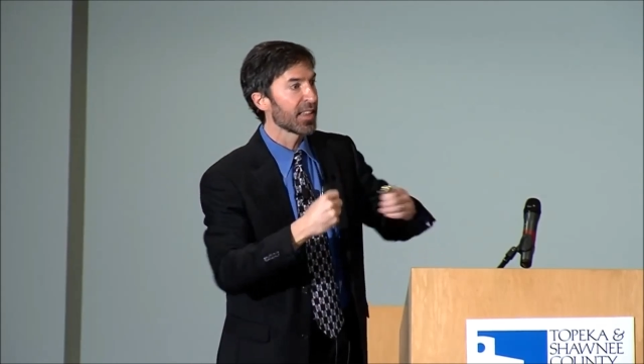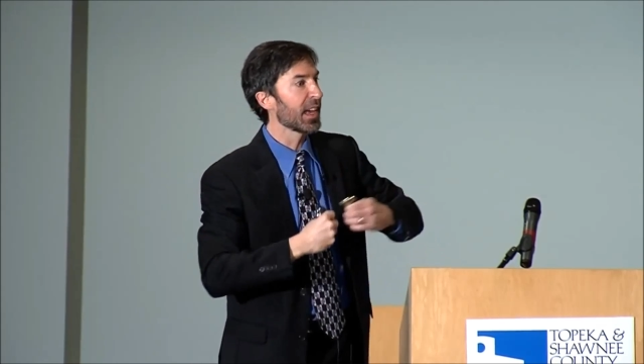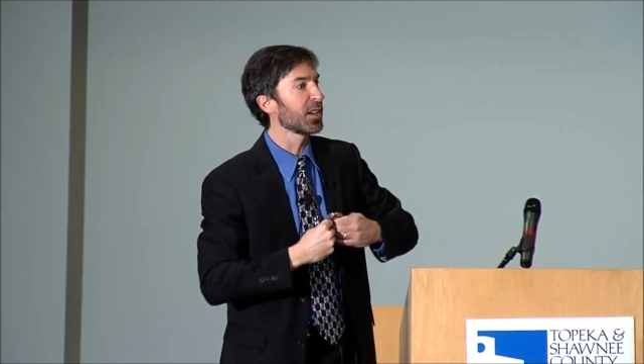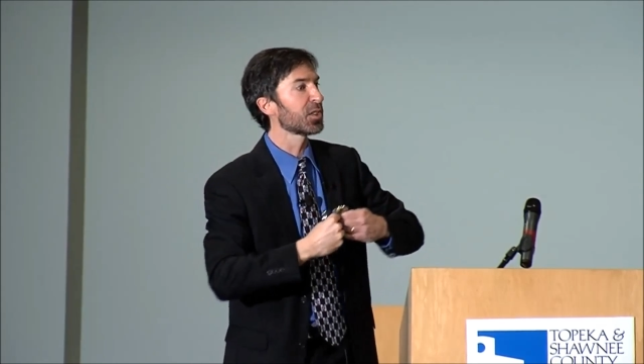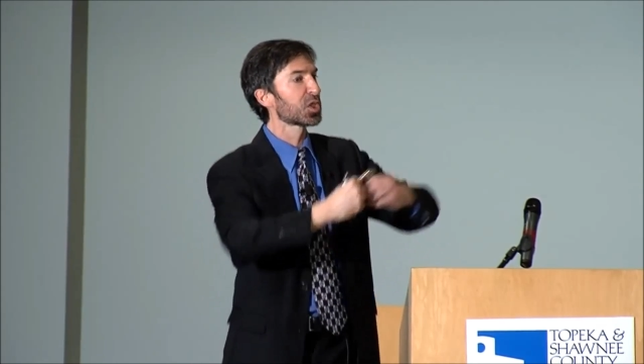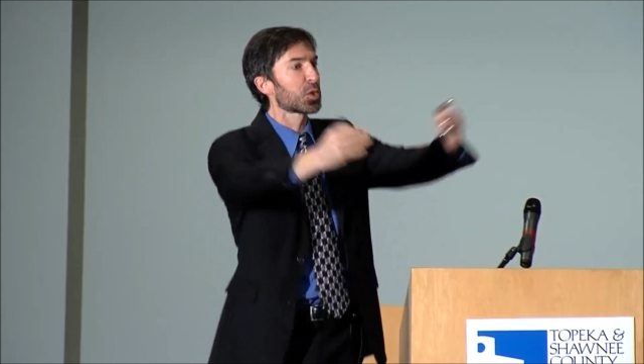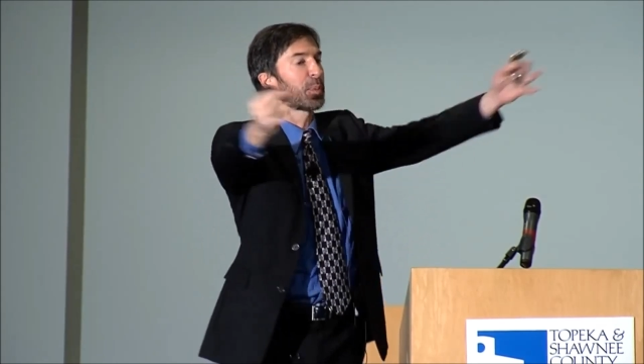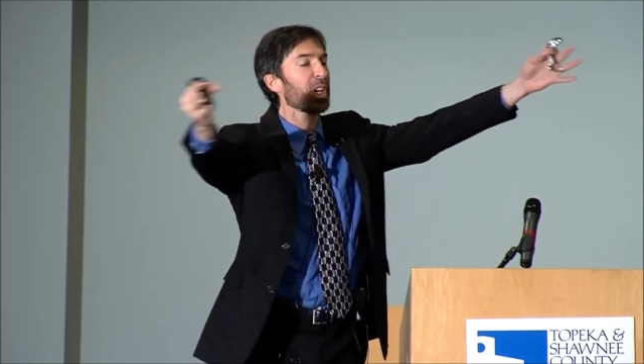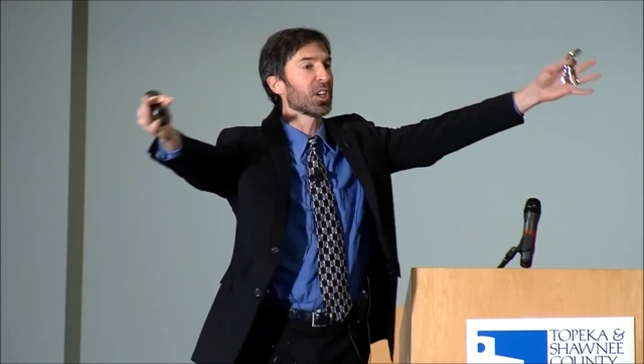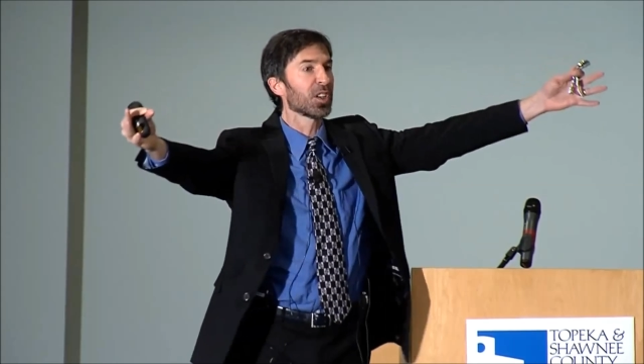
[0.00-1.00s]
they
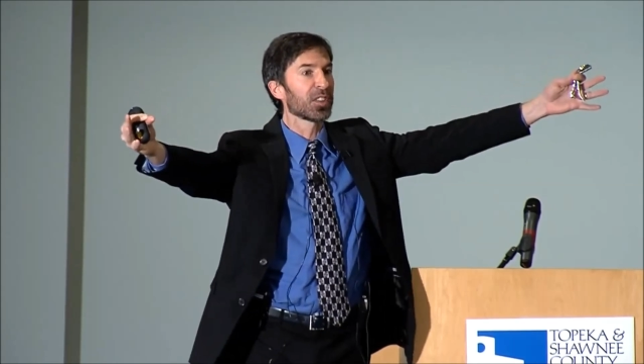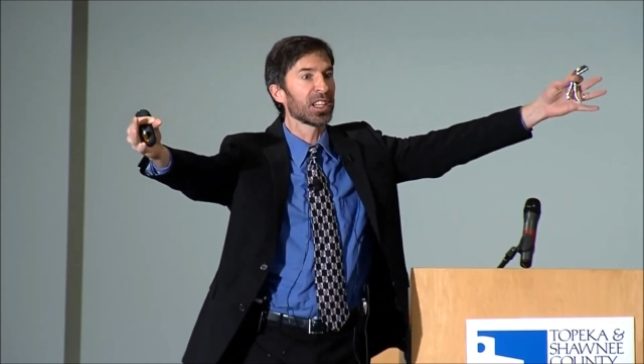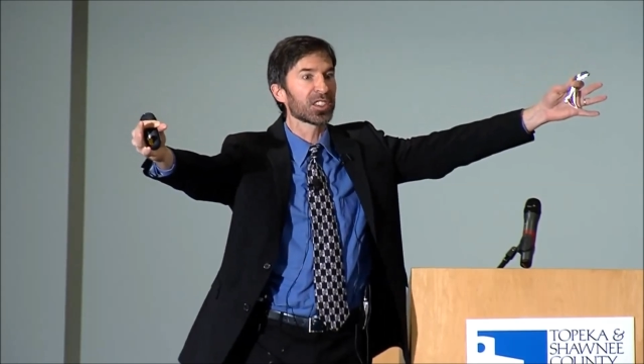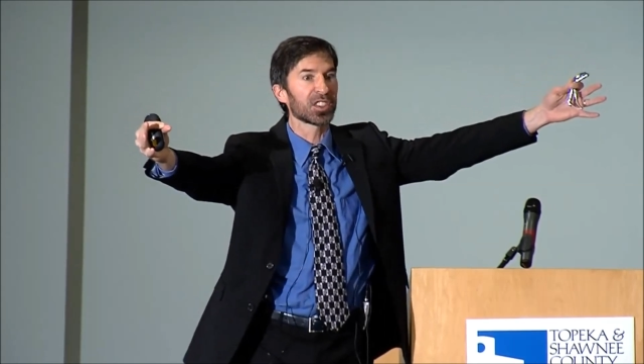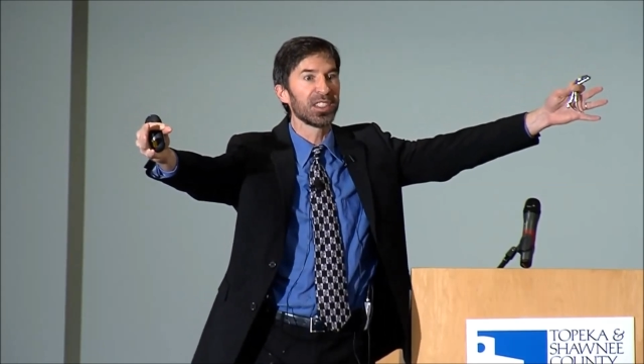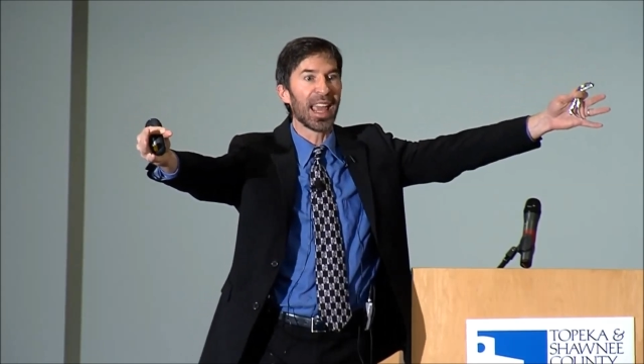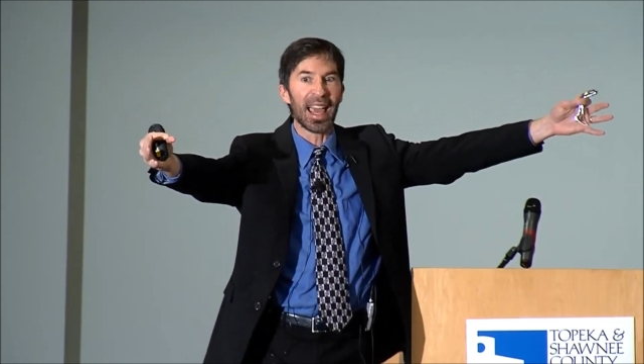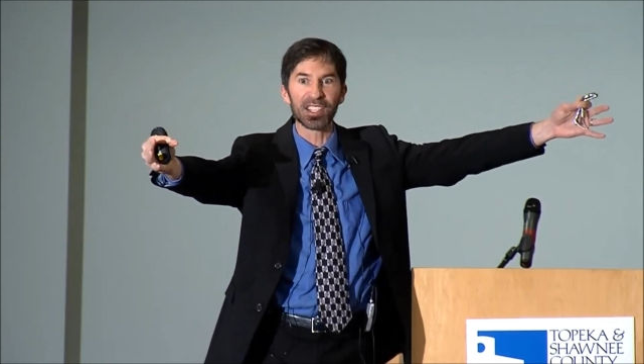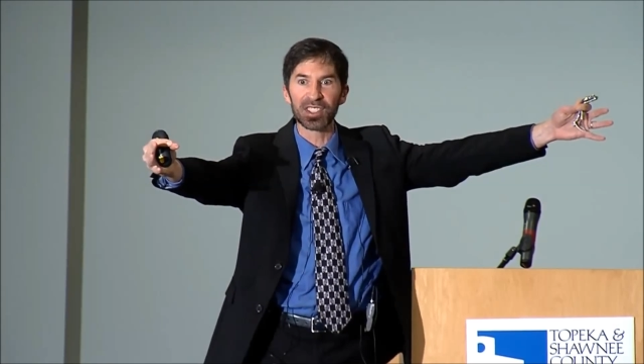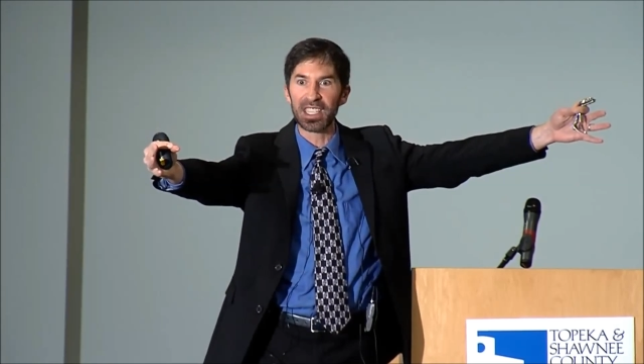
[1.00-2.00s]
spilled this
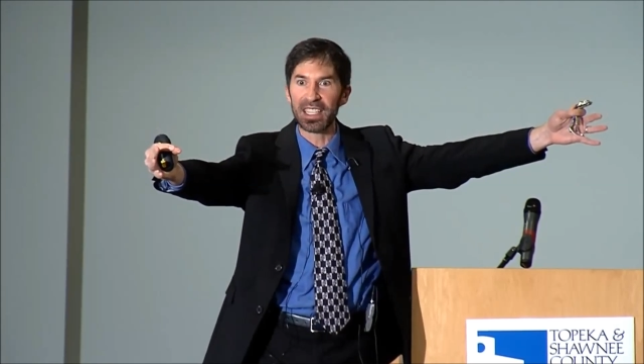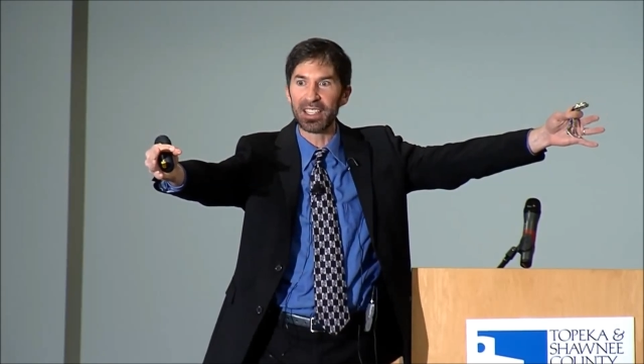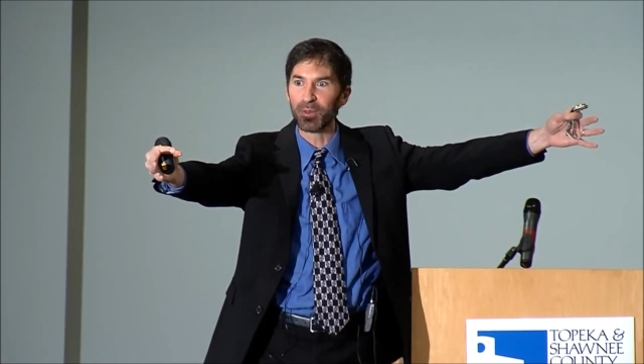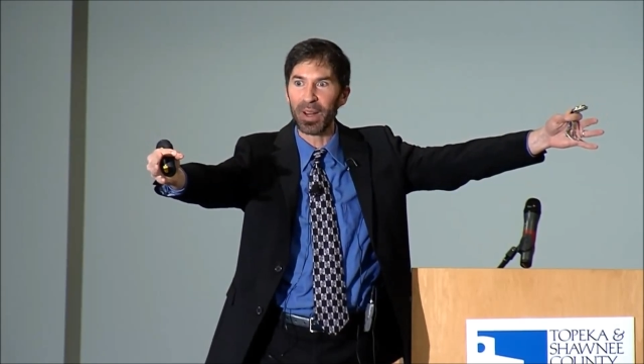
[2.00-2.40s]
nasty,